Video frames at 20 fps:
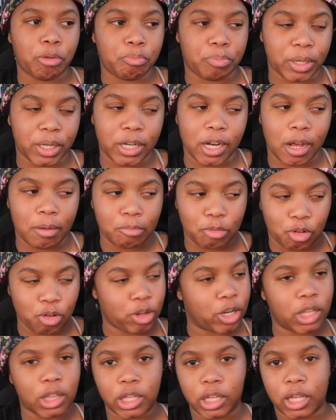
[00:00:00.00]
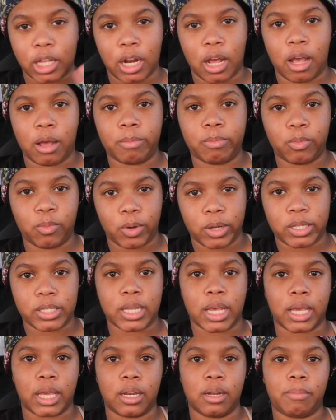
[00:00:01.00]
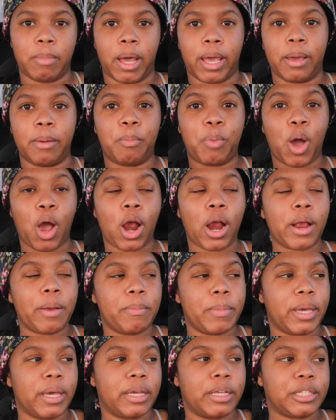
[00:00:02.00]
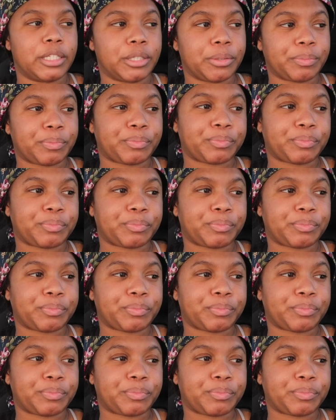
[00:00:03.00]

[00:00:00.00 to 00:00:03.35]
but I'm going to look it up once I get in my apartment.